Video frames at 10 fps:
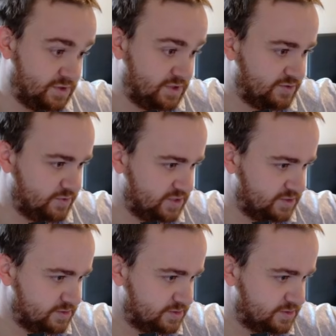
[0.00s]
Another one.
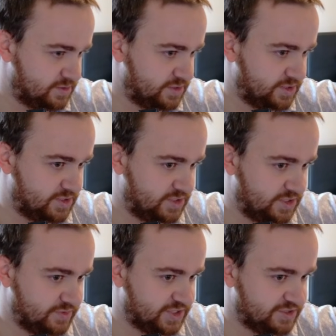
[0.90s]
Yeah,
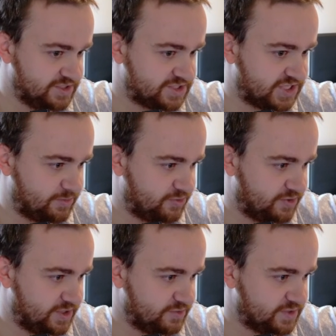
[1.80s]
we don't need the
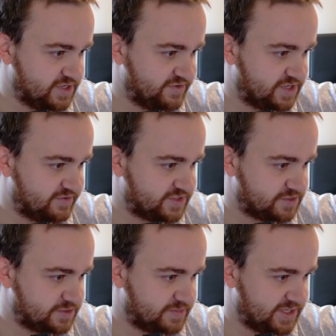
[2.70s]
Samurai. We're never going to have
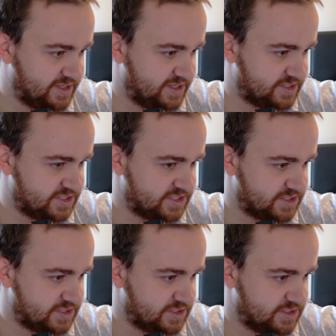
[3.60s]
time to play that.
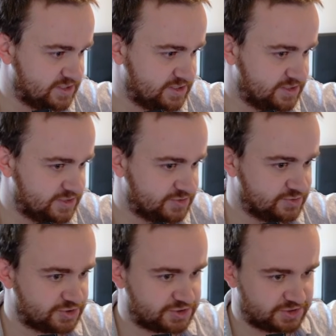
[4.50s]
So we'll
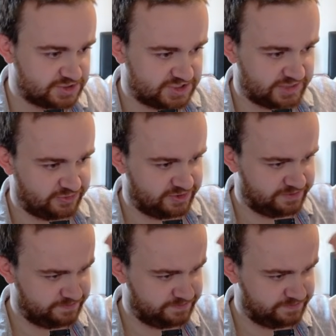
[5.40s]
just toss the Samurai.